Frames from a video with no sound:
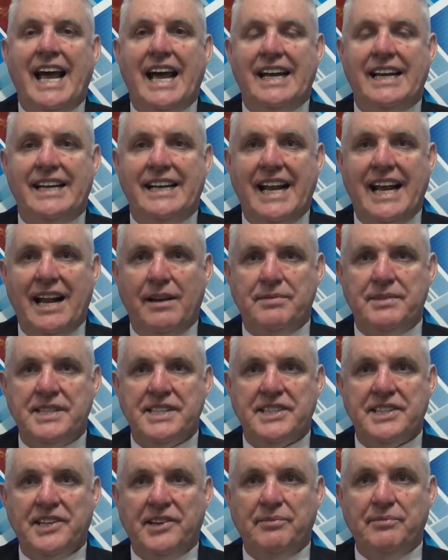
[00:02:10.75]
and it
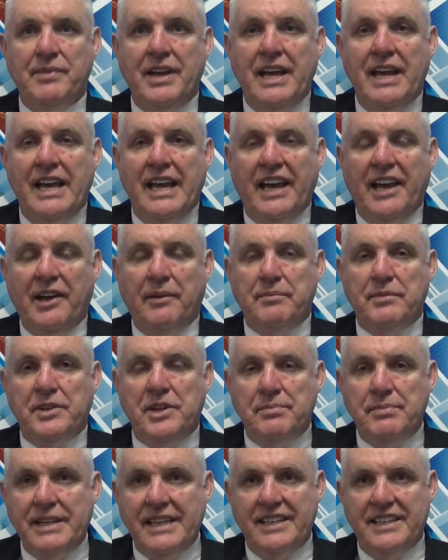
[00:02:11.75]
helps them um,
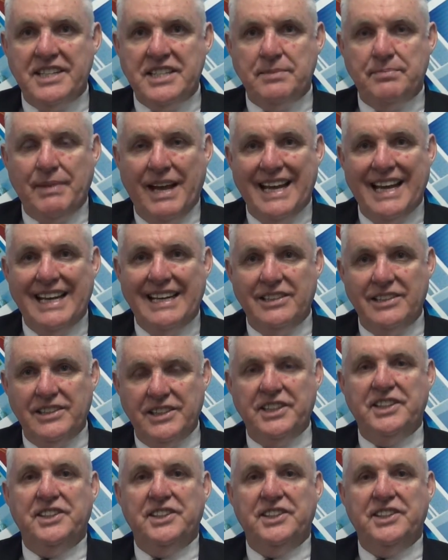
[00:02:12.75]
to be inspired